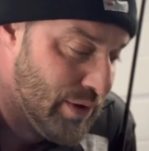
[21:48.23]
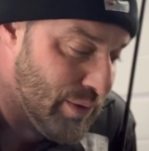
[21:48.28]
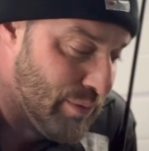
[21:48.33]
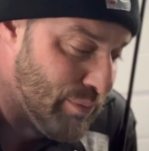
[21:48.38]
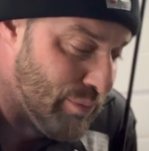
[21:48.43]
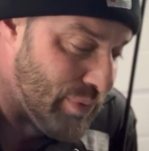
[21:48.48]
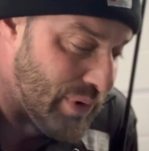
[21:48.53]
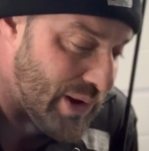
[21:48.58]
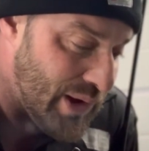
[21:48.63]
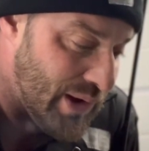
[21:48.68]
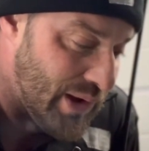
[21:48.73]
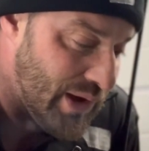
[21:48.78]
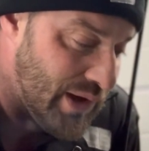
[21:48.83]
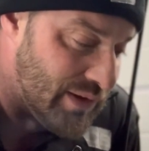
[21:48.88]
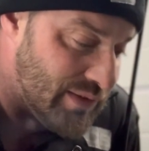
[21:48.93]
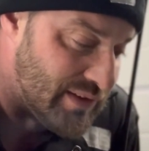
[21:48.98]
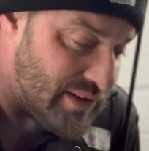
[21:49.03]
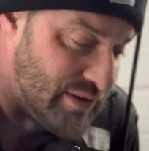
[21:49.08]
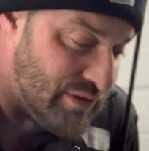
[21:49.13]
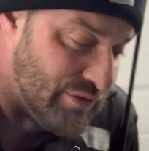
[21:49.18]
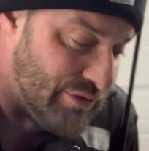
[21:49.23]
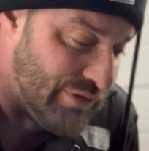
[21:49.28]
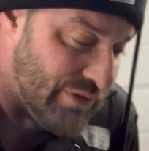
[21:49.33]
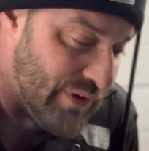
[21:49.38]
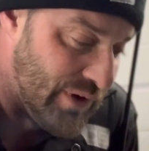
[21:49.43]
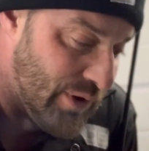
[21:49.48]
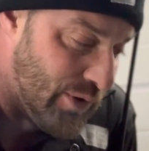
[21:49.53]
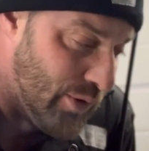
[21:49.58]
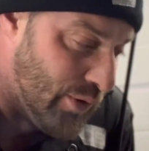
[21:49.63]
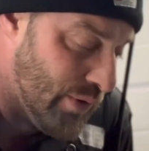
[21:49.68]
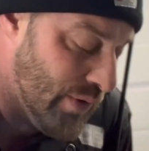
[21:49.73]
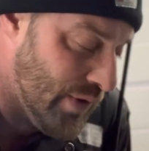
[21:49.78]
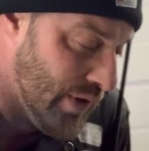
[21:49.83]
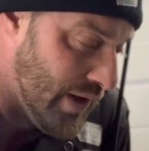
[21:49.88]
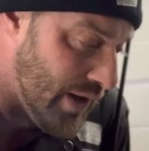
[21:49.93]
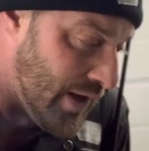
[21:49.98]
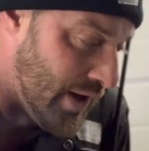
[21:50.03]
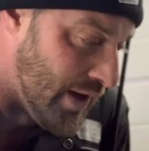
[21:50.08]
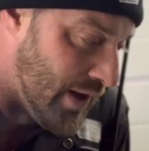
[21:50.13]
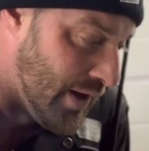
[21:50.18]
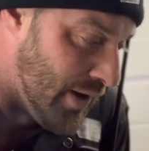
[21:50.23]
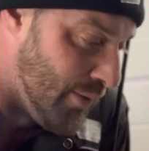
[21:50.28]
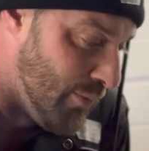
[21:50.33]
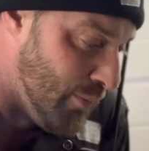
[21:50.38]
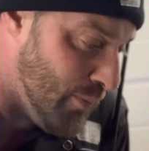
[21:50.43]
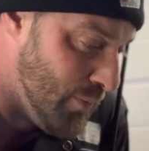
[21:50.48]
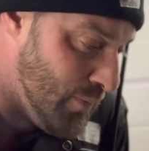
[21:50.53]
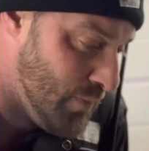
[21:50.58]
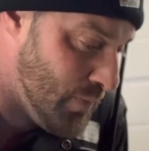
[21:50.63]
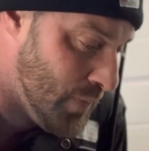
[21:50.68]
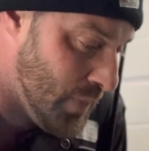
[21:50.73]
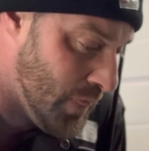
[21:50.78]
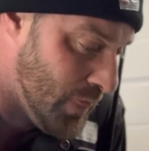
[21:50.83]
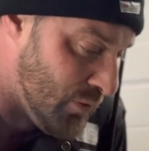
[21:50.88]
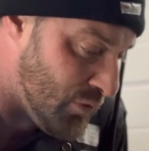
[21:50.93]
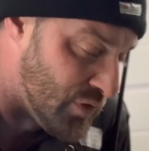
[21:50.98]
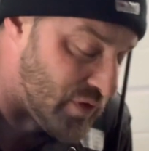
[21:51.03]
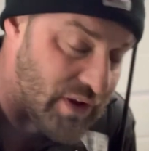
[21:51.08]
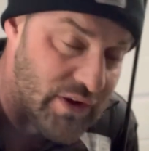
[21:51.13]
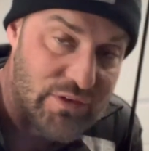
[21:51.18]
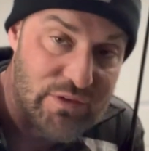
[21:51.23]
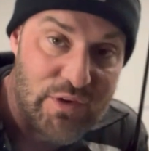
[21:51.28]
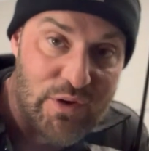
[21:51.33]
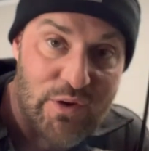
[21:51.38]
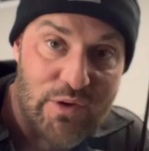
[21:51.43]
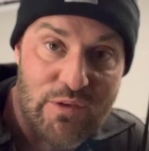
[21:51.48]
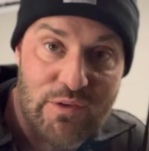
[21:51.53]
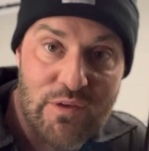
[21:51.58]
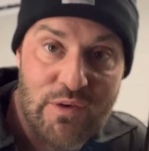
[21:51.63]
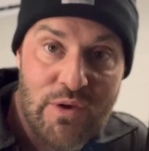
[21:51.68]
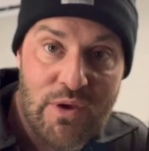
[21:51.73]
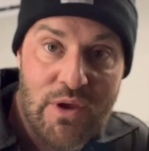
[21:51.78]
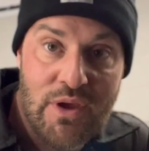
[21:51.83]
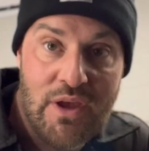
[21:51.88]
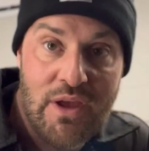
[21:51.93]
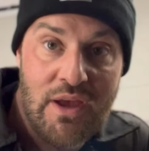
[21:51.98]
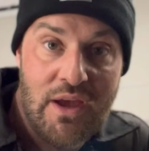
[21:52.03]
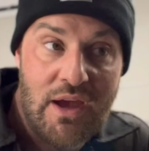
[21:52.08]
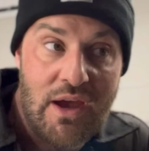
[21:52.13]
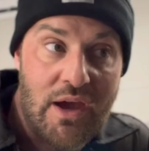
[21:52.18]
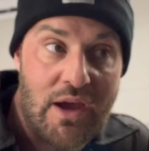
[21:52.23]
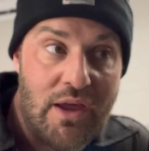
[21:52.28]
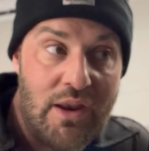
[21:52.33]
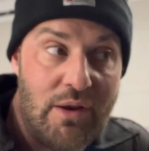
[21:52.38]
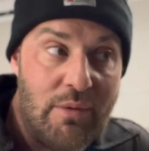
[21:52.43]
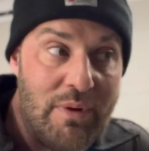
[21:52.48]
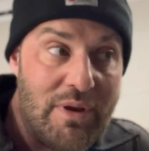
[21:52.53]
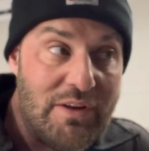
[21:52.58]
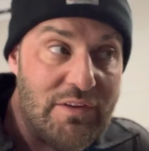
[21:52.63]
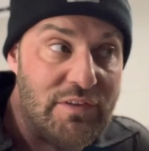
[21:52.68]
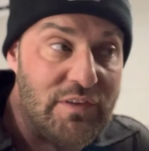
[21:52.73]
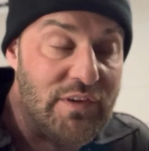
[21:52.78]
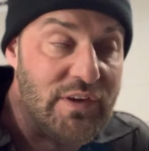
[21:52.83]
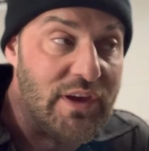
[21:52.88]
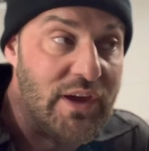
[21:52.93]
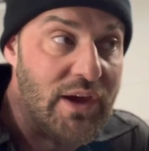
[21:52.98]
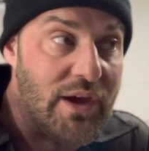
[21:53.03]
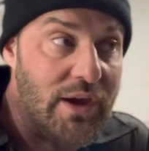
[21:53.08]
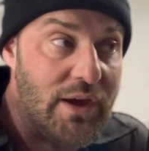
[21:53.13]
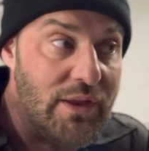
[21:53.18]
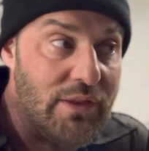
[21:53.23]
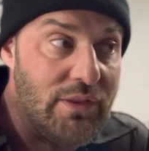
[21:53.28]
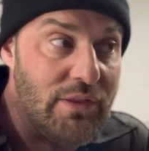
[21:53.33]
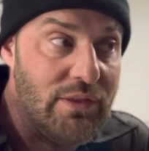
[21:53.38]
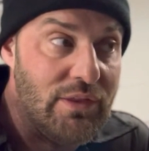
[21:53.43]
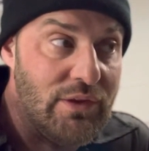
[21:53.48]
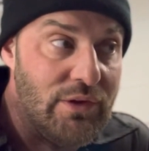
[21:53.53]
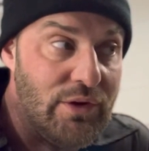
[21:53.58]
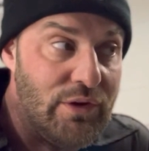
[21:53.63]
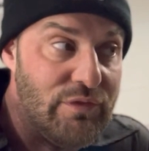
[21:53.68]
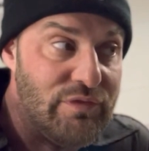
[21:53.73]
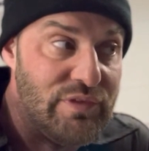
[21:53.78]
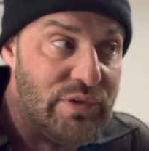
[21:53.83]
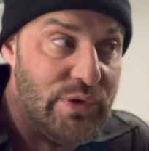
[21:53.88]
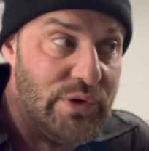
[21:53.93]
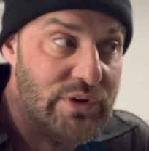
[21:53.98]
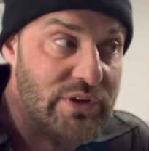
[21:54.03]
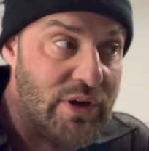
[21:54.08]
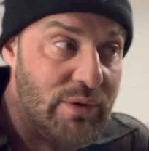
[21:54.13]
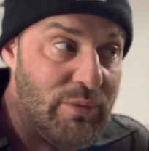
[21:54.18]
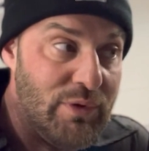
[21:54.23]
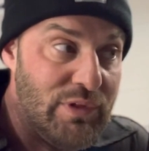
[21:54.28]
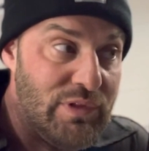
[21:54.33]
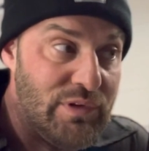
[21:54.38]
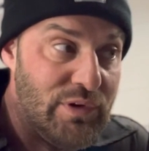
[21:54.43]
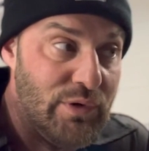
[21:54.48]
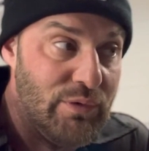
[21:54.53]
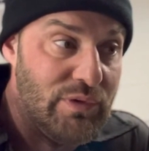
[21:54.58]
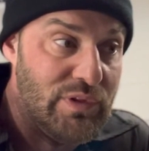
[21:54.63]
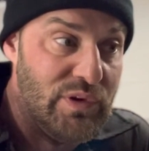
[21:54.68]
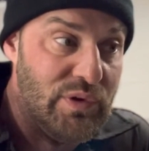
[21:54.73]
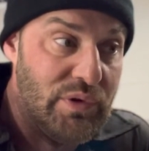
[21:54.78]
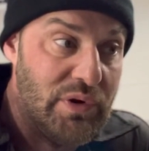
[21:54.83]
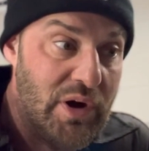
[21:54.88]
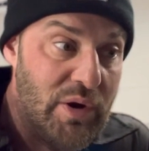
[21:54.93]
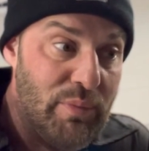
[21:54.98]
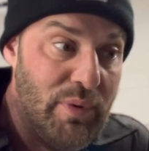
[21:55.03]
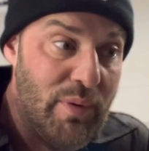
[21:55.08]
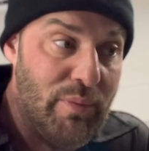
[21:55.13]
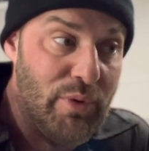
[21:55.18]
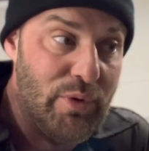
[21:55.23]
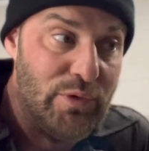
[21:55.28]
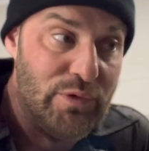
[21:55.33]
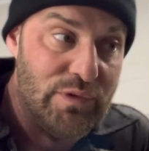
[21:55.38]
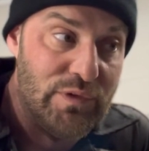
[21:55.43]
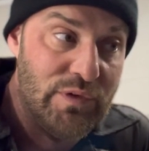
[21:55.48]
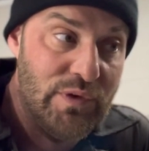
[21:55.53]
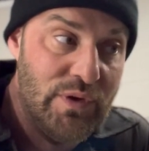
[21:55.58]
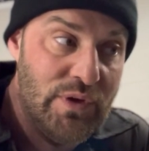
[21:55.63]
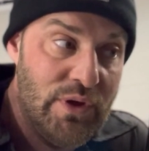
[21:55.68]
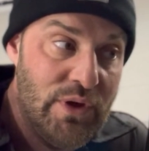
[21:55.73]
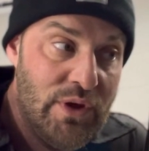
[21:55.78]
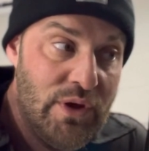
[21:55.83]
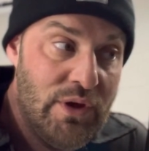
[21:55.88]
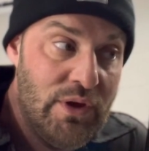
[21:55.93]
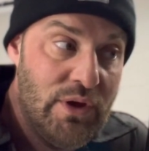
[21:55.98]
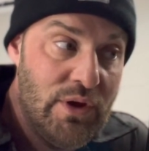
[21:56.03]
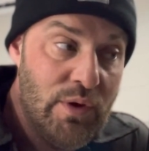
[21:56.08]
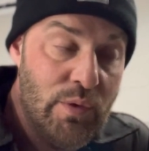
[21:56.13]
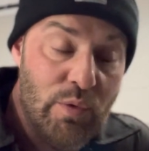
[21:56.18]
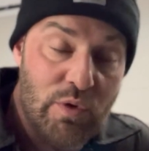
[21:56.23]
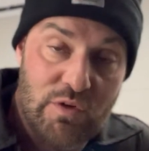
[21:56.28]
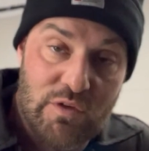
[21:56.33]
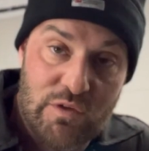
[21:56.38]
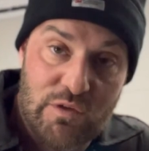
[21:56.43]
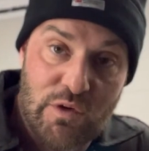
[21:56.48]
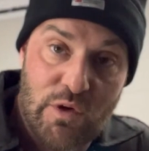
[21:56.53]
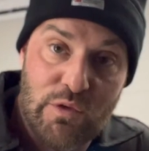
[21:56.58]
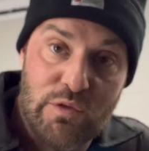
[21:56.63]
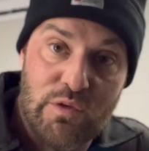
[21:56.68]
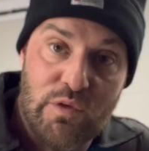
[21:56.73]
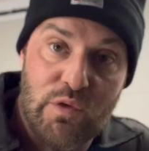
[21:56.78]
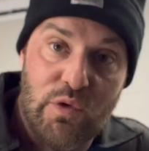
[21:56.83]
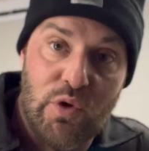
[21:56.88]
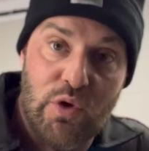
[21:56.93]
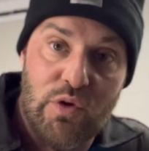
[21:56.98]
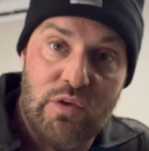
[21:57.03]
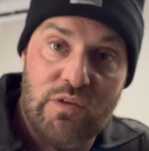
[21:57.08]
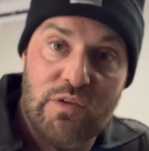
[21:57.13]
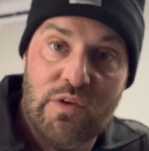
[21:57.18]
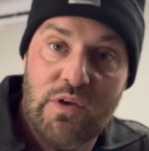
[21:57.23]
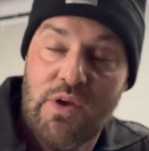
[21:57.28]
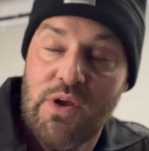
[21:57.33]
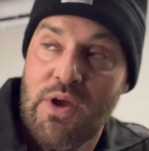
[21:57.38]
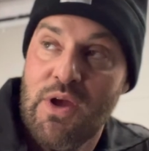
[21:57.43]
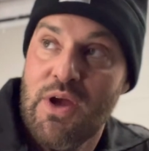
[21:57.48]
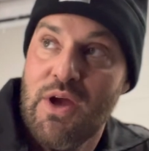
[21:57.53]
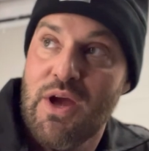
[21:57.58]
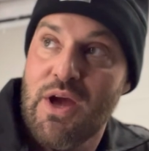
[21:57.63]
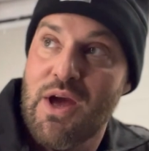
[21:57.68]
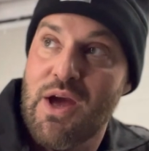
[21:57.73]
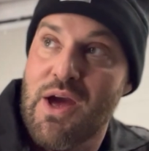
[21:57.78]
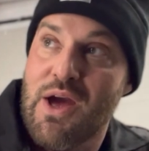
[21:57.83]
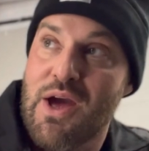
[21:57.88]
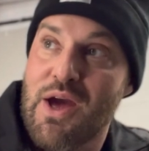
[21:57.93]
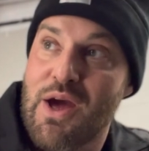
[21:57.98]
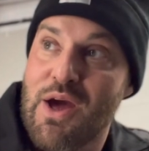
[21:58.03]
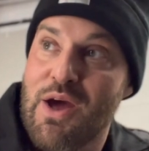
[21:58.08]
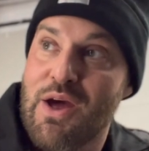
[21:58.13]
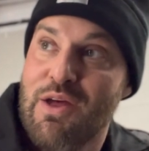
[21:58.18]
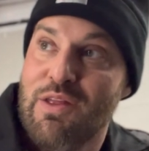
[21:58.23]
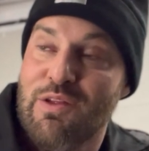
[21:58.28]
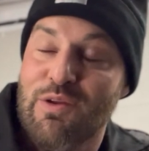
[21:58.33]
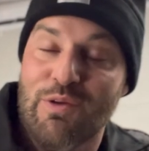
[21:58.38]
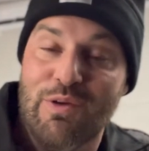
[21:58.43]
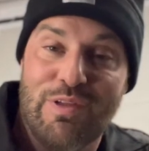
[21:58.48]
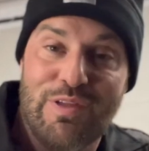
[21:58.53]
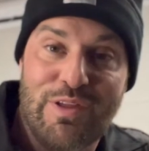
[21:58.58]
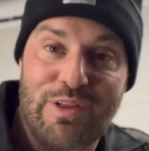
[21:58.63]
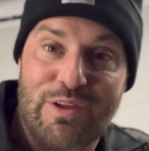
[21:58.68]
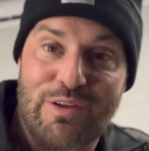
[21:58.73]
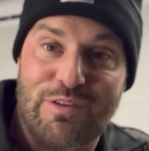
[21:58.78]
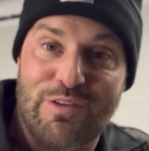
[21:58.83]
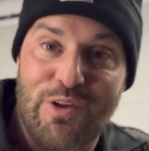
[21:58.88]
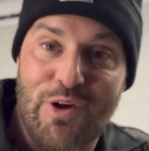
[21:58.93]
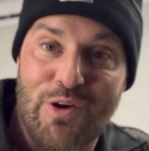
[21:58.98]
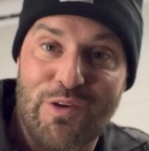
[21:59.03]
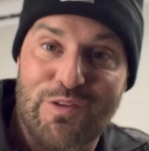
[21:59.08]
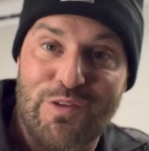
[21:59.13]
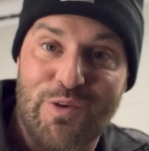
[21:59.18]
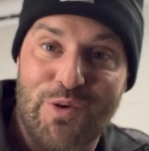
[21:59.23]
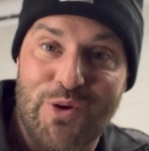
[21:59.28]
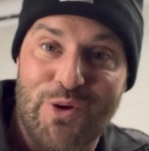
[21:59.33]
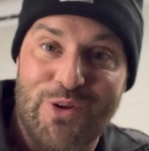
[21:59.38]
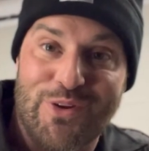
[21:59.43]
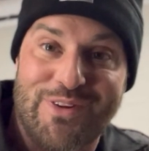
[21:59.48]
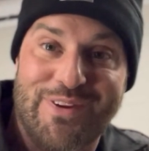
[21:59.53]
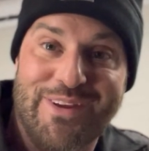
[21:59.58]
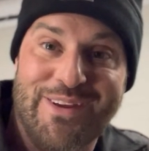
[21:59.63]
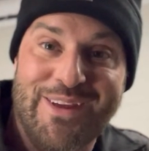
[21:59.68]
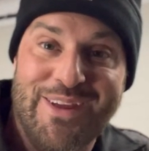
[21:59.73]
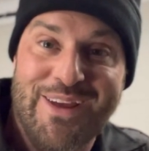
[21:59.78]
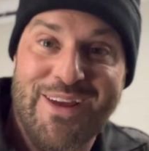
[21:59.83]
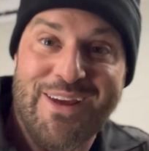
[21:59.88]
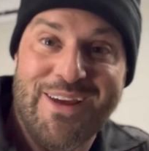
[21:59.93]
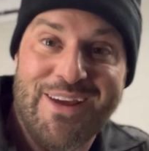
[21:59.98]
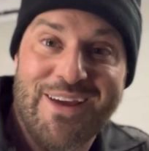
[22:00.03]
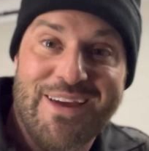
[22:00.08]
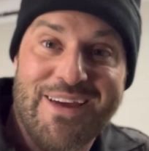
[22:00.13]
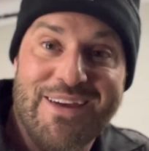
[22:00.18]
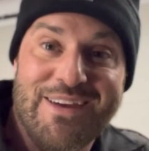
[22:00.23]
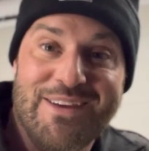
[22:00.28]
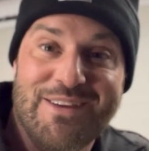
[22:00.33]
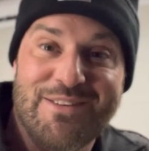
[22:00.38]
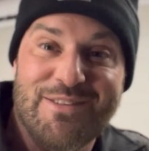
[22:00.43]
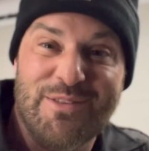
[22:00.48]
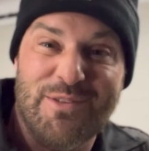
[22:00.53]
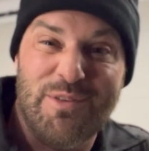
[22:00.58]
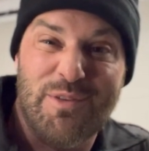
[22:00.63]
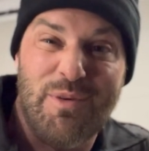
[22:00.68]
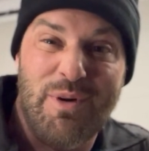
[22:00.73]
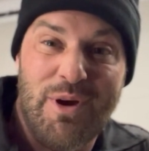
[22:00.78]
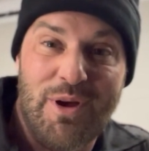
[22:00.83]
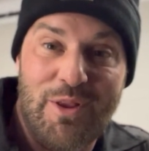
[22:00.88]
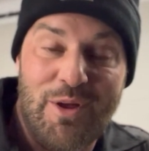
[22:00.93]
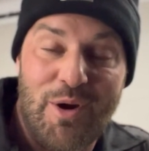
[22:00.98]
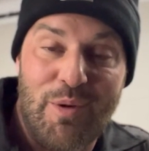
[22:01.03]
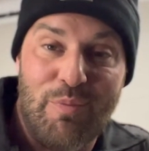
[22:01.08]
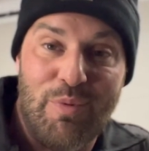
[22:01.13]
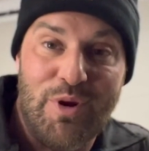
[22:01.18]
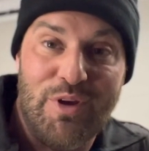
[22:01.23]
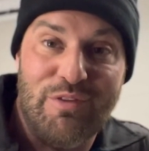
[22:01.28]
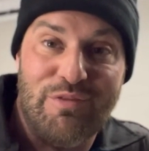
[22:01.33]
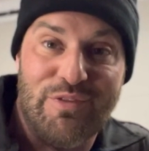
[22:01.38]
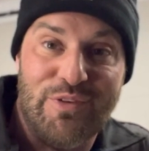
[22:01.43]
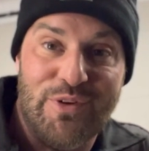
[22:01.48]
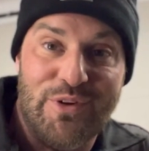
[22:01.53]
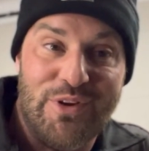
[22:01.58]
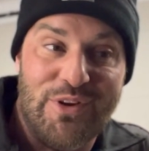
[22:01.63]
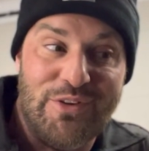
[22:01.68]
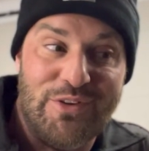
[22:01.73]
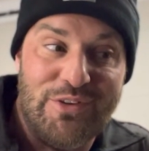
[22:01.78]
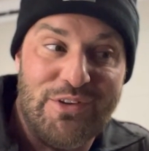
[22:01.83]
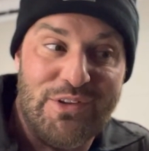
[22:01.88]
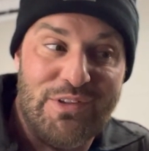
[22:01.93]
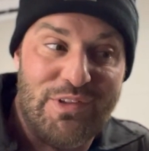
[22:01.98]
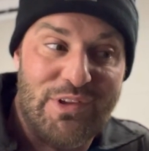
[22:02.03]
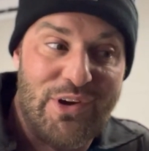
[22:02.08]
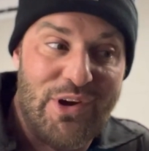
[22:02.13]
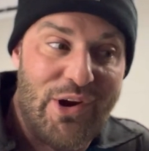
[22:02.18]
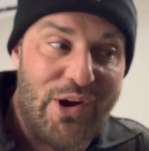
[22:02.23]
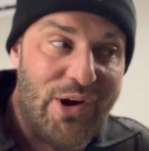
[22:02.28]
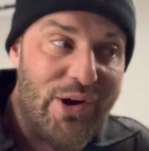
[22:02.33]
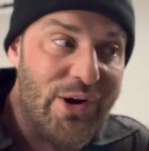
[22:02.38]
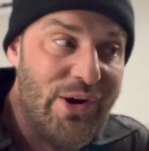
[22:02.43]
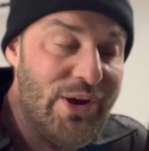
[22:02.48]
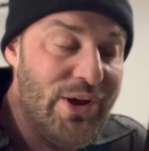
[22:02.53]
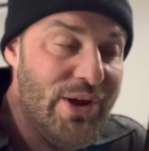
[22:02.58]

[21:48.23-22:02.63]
but it didn't fail, so that's good. And I managed to get the fluid coming through with no air bubbles, which is also good. The only thing that's not so good is there's quite a lot of brake fluid underneath the car.